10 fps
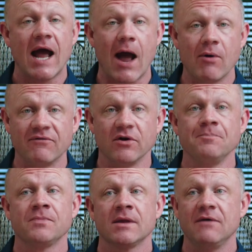
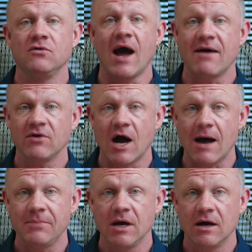However, if you have a
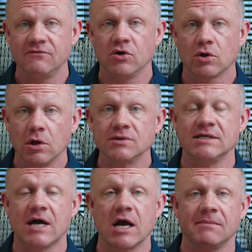copy of your
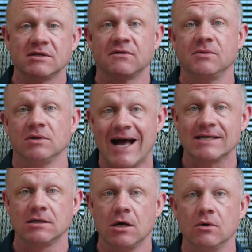closing documents from your
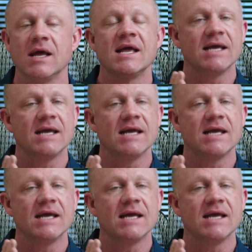last loan,